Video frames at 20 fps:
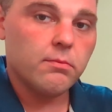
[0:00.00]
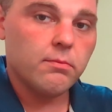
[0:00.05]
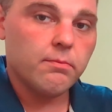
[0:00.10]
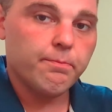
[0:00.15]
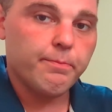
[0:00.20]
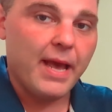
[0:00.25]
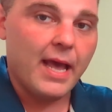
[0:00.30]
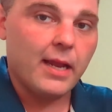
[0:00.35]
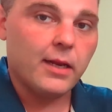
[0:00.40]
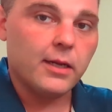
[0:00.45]

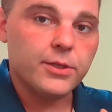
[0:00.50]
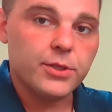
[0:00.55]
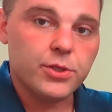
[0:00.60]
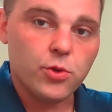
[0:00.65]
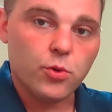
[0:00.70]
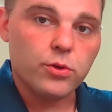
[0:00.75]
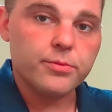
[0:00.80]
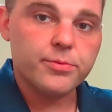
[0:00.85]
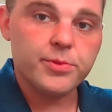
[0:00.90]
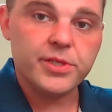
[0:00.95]
balanced
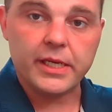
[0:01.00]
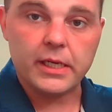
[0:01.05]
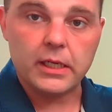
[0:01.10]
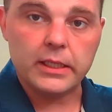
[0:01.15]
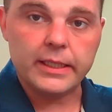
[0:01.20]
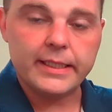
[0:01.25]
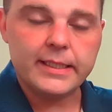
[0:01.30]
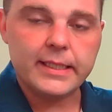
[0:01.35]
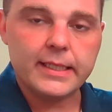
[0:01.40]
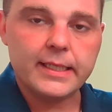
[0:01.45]
or
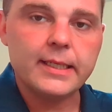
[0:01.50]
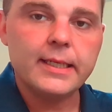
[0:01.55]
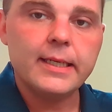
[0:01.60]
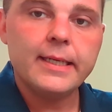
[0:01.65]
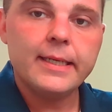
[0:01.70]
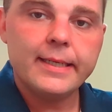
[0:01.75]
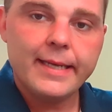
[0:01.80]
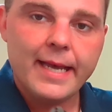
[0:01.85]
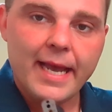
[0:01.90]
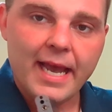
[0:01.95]
single-ended
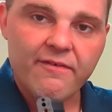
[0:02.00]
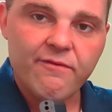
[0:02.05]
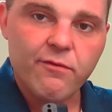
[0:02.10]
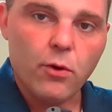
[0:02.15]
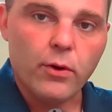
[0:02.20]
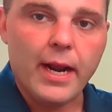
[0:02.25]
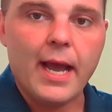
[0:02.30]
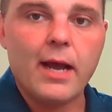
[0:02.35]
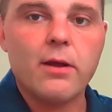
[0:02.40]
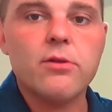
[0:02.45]

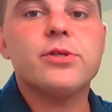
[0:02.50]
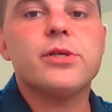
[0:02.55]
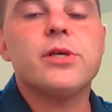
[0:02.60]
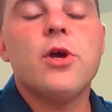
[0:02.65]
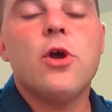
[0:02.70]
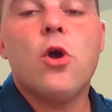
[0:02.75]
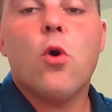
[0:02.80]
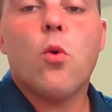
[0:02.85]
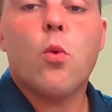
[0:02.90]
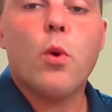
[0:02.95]
headphone outs.
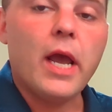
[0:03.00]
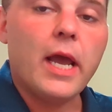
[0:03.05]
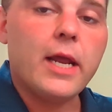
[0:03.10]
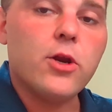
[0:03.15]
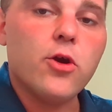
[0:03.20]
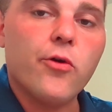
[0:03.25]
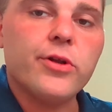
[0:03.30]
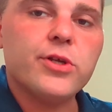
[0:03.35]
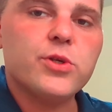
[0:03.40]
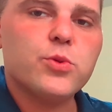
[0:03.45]
What I
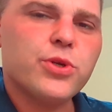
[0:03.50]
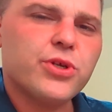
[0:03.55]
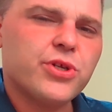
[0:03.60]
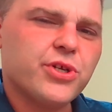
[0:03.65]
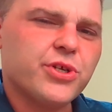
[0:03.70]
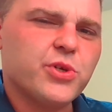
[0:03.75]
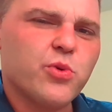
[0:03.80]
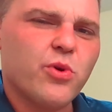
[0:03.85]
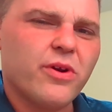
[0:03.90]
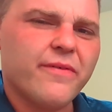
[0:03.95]
noticed was
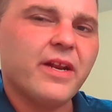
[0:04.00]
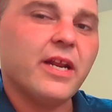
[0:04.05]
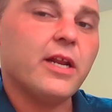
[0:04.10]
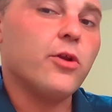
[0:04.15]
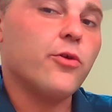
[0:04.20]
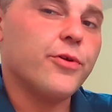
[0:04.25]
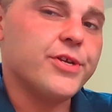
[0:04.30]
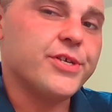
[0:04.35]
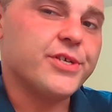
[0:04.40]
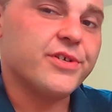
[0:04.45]
just sort of an
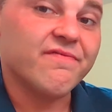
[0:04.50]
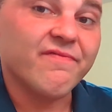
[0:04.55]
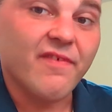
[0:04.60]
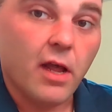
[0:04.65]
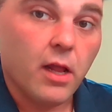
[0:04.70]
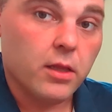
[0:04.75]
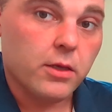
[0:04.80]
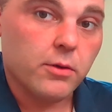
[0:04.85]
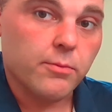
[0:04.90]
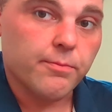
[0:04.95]
increase in
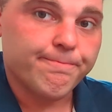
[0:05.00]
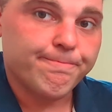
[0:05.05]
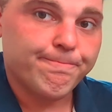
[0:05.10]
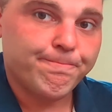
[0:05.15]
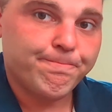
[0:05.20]
volume.